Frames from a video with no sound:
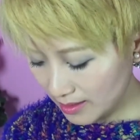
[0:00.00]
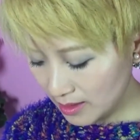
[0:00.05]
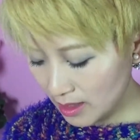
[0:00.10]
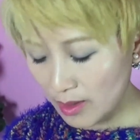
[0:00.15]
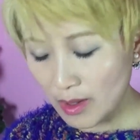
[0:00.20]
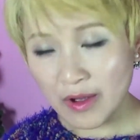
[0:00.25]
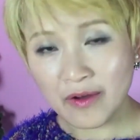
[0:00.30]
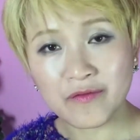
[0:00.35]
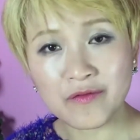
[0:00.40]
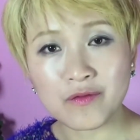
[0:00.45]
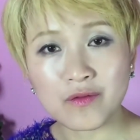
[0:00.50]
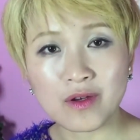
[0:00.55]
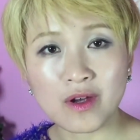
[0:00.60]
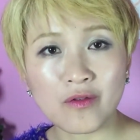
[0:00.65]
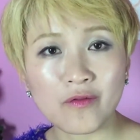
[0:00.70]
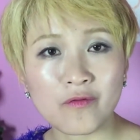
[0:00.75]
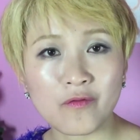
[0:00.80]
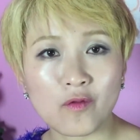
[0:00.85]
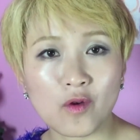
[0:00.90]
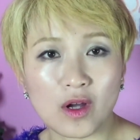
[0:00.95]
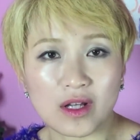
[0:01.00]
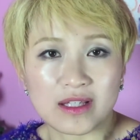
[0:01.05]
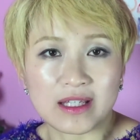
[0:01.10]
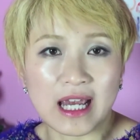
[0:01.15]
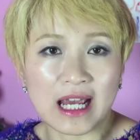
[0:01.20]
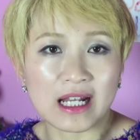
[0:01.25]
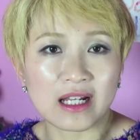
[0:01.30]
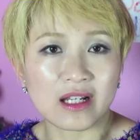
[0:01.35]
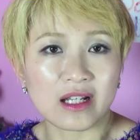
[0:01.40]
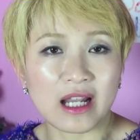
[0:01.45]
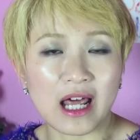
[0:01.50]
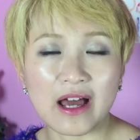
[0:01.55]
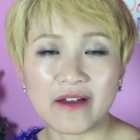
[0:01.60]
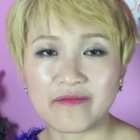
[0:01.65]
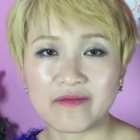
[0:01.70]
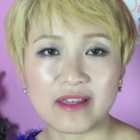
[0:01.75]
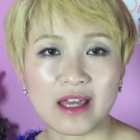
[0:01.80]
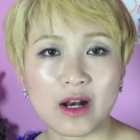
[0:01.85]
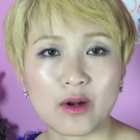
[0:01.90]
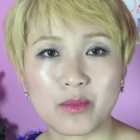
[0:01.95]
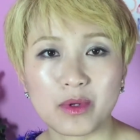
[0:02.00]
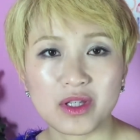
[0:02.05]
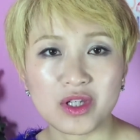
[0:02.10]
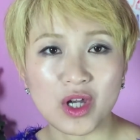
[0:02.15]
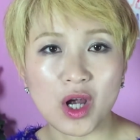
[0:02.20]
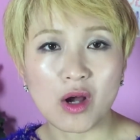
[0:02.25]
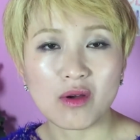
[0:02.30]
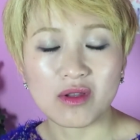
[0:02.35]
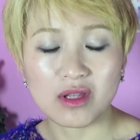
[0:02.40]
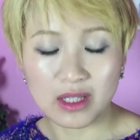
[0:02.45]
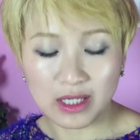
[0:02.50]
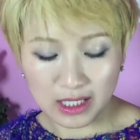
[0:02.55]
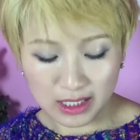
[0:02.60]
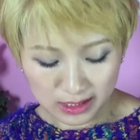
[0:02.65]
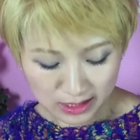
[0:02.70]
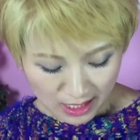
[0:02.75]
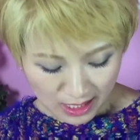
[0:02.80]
so if you go for a daily life, that'll be totally